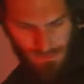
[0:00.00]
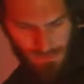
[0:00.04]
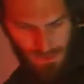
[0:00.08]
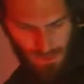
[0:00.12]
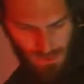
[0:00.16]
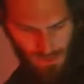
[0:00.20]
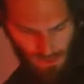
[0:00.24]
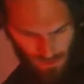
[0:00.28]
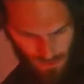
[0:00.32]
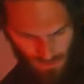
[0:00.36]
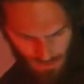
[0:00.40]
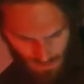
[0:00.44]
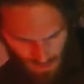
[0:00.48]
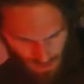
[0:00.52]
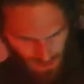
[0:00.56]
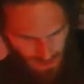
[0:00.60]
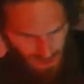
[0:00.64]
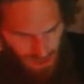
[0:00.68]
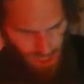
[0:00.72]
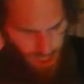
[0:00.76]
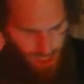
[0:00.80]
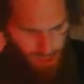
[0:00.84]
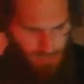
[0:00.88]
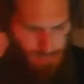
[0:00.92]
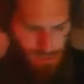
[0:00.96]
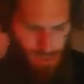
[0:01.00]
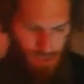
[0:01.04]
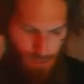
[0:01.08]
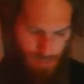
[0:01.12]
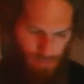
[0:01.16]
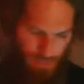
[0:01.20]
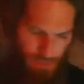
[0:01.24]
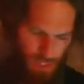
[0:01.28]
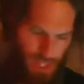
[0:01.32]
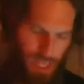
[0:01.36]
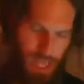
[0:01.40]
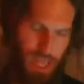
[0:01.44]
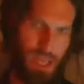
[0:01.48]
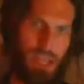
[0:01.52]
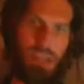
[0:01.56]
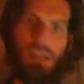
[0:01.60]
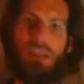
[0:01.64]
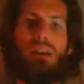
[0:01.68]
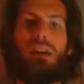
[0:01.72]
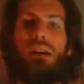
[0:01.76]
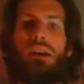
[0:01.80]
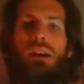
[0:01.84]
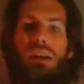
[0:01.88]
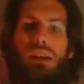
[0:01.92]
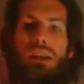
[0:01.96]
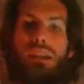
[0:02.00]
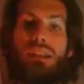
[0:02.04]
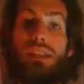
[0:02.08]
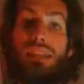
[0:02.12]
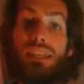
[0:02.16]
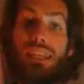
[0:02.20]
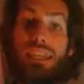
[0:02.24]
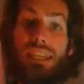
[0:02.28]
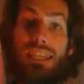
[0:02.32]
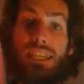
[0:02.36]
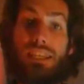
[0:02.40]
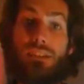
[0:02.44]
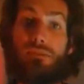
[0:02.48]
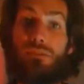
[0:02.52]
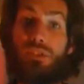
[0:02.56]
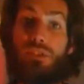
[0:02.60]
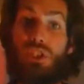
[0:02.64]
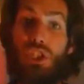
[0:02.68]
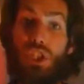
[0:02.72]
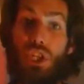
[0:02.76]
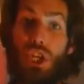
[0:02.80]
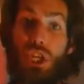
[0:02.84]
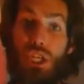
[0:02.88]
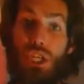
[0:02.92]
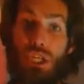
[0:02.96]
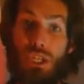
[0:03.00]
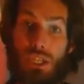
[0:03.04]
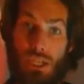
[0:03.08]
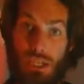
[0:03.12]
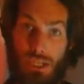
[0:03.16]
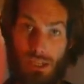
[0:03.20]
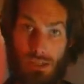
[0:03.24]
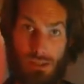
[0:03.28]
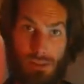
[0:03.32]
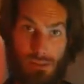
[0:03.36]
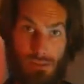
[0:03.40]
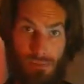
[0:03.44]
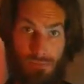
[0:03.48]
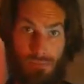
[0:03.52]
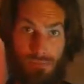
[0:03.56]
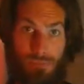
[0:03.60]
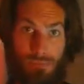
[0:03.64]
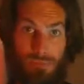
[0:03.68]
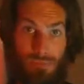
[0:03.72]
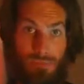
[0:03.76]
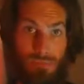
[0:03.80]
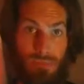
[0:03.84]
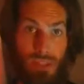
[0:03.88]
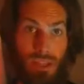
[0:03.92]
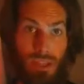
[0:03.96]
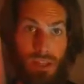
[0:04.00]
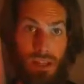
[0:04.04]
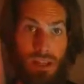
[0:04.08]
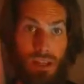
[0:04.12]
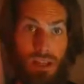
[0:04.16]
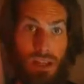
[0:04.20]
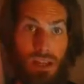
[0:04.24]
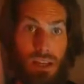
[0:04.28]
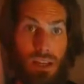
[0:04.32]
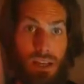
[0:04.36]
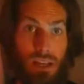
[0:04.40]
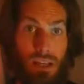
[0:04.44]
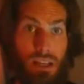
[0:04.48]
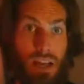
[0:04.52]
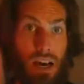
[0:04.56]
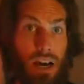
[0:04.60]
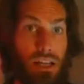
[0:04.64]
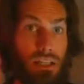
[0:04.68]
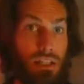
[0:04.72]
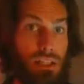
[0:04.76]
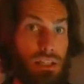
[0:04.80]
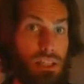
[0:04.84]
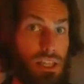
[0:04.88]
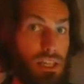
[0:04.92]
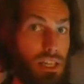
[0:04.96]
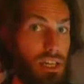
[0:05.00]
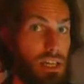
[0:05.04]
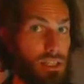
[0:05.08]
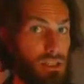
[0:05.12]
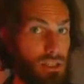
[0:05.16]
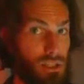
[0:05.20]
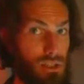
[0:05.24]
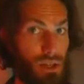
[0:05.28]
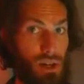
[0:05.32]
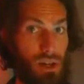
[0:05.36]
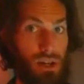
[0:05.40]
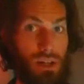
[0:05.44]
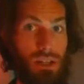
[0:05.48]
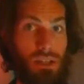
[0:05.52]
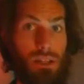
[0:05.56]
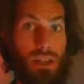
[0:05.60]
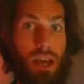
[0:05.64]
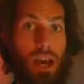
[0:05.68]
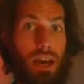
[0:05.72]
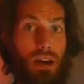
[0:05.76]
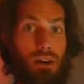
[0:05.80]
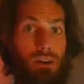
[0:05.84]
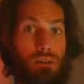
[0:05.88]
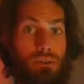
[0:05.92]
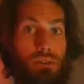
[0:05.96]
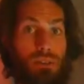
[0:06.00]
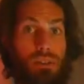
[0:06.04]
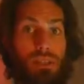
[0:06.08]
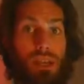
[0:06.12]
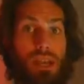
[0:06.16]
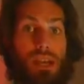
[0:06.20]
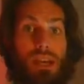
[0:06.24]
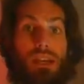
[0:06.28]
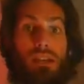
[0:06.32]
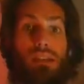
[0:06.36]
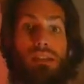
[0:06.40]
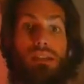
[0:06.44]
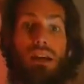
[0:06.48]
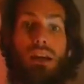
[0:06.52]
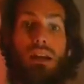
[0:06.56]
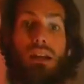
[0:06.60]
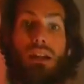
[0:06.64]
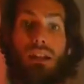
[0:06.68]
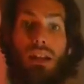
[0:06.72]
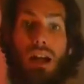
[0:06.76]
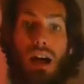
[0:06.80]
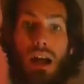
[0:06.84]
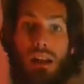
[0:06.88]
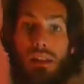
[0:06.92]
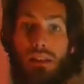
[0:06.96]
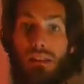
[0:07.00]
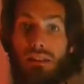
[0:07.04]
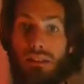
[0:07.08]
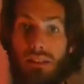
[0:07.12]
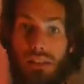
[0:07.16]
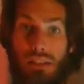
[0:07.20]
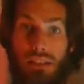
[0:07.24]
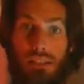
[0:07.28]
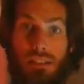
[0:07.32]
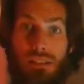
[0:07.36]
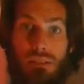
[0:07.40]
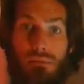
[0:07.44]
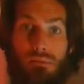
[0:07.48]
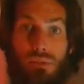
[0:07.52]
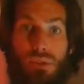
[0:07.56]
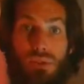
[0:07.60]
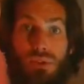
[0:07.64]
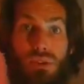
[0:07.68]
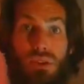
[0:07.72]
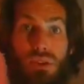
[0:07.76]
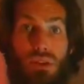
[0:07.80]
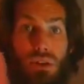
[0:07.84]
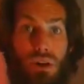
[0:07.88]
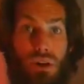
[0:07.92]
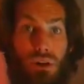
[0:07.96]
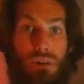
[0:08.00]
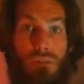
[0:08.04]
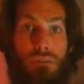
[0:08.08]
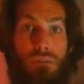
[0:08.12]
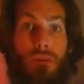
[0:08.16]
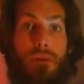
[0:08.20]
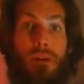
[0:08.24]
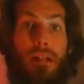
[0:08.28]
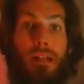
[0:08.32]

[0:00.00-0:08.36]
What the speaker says: Alrighty, I'm going to play in the key of G. Now, I think I started out saying that a lot of the things in music are